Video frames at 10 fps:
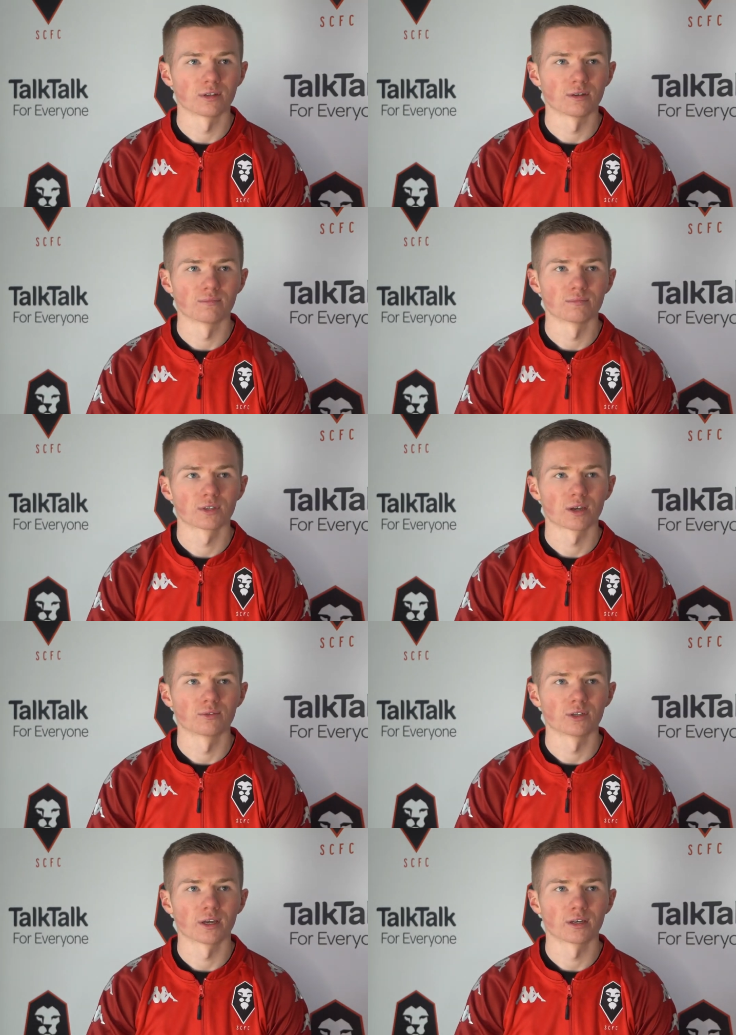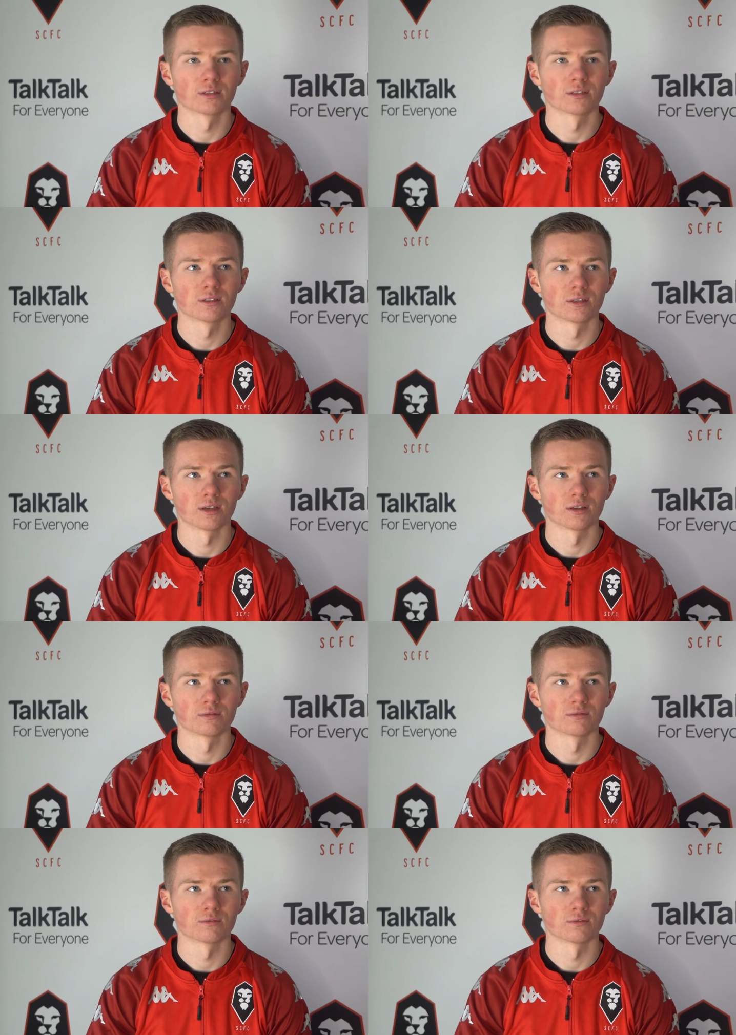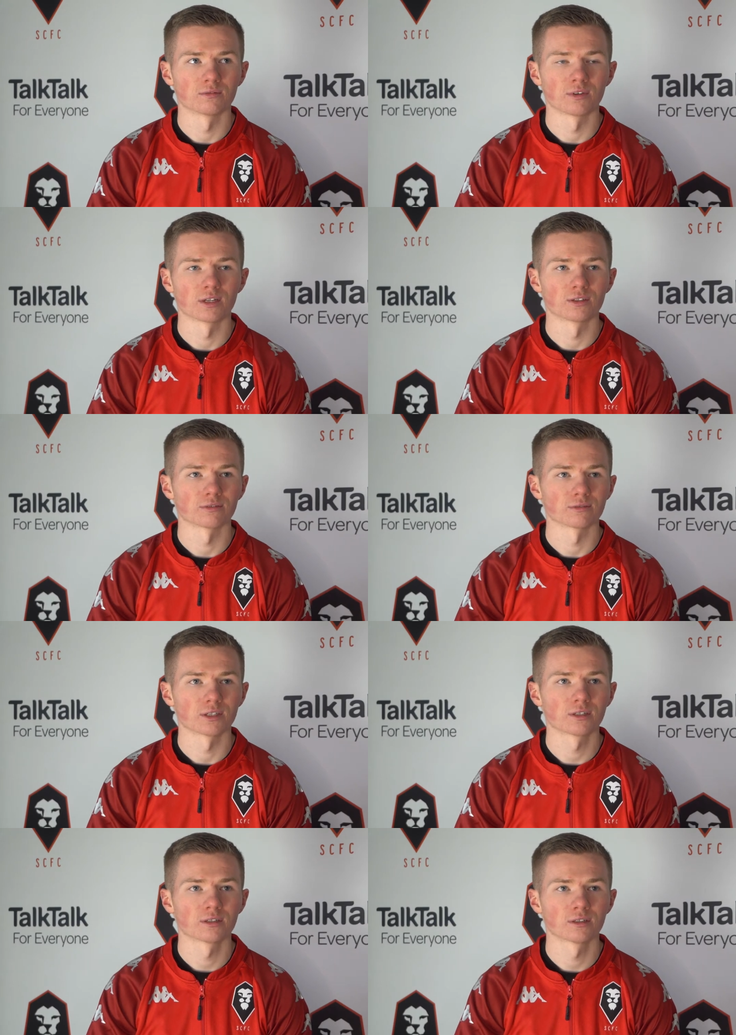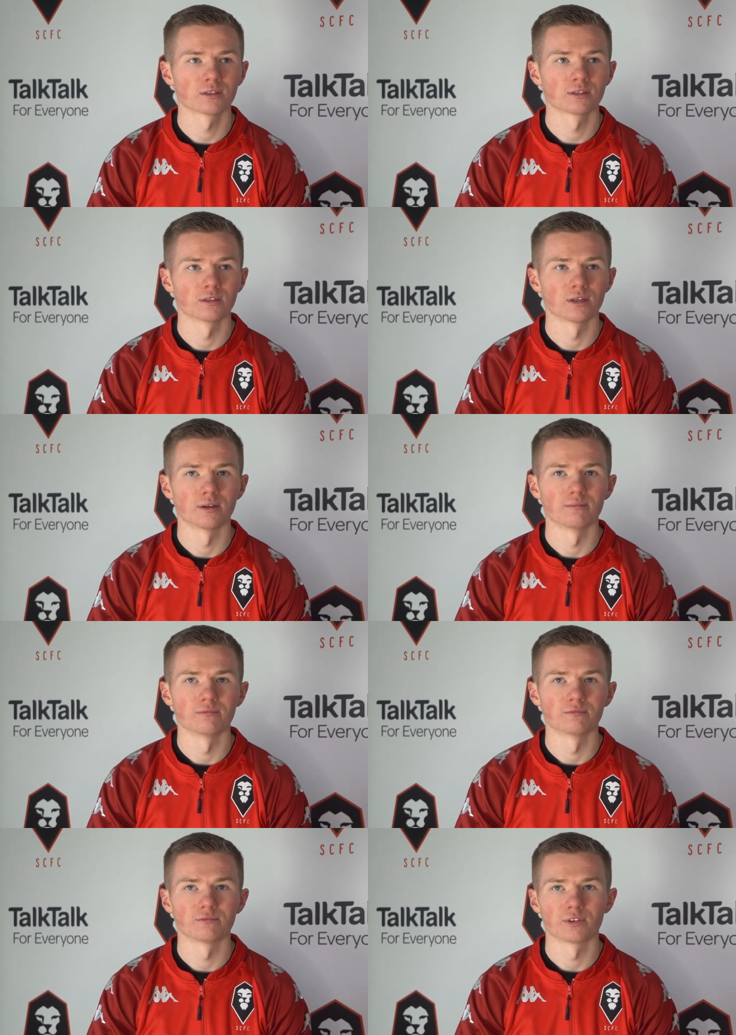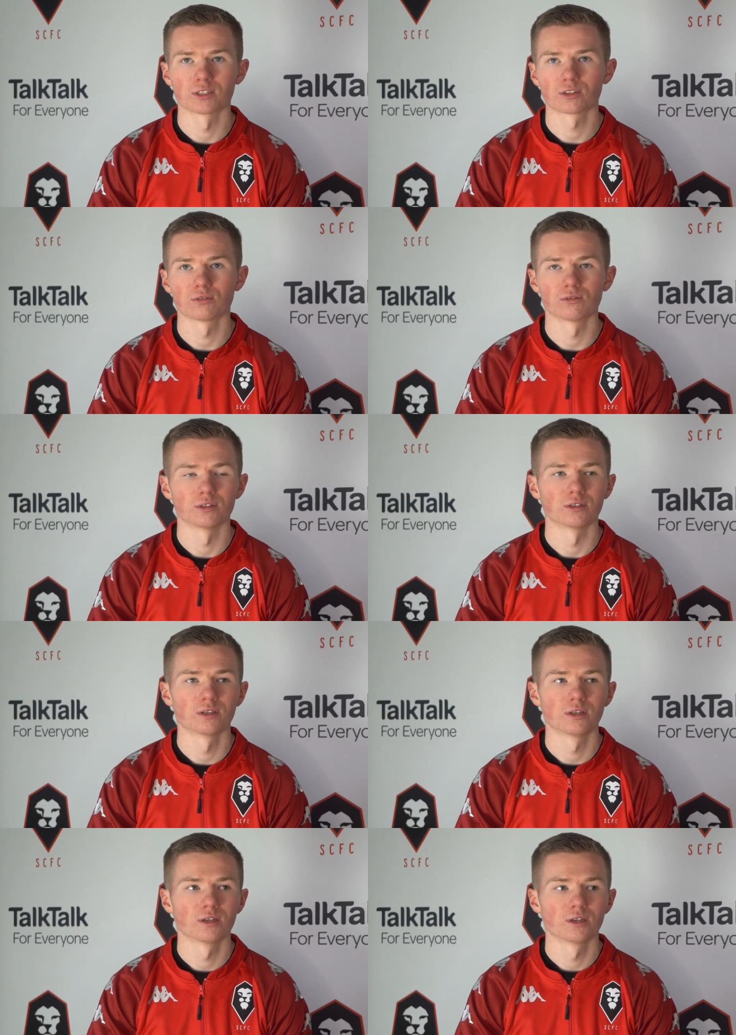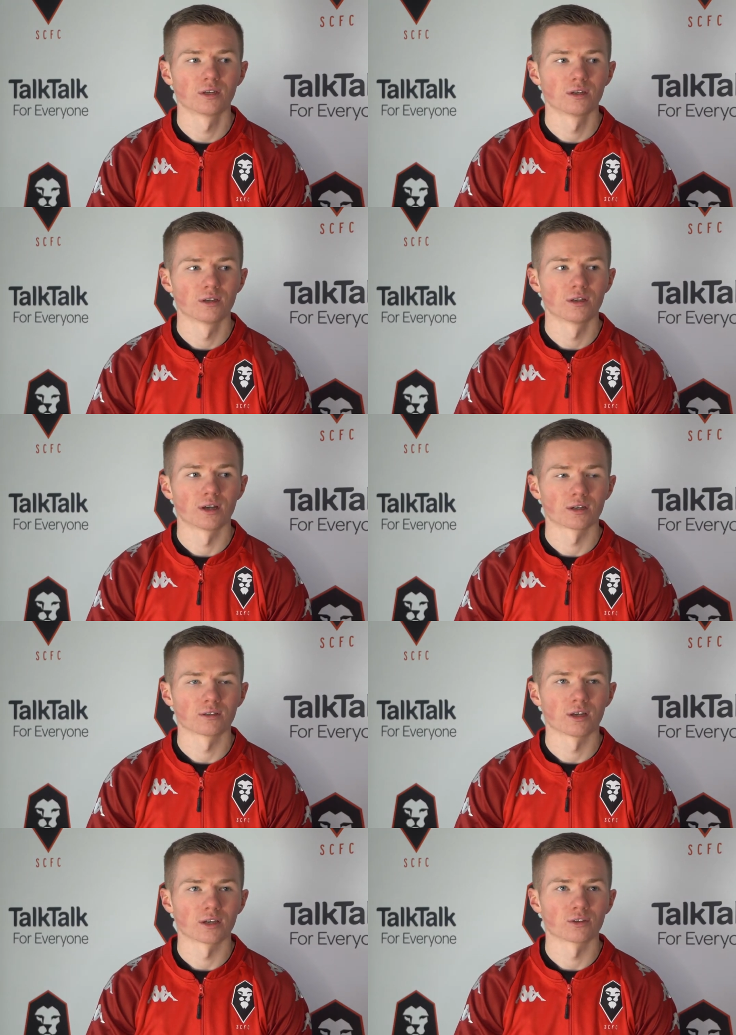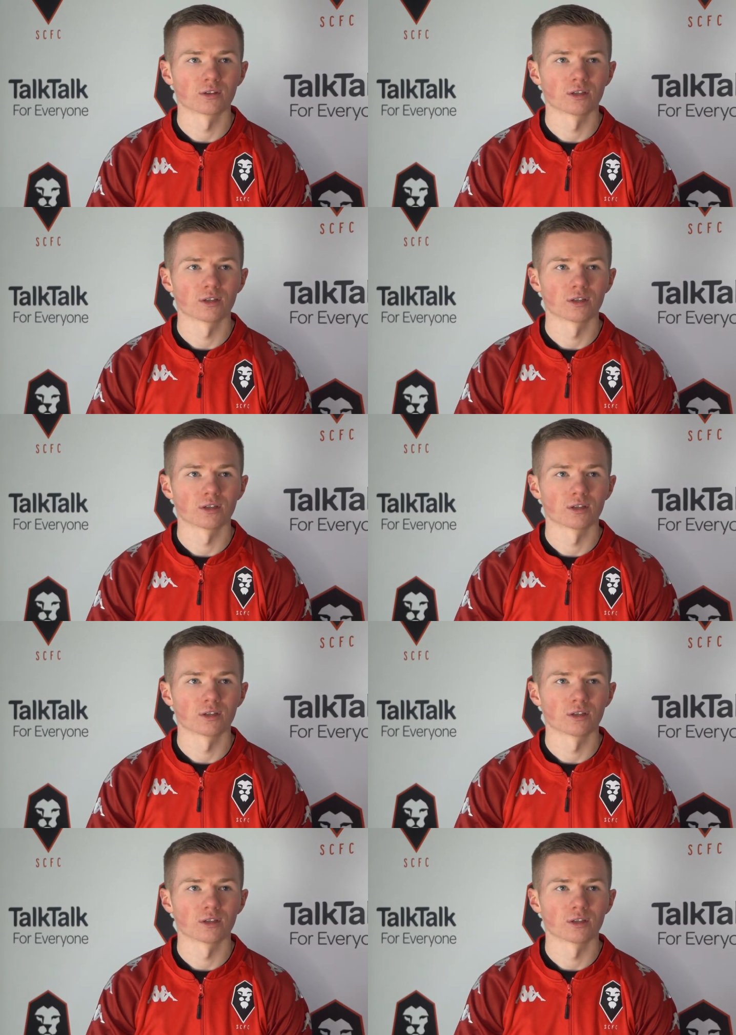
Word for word: Um, coming down to England, uh, very tough league, um, physical and a, a, good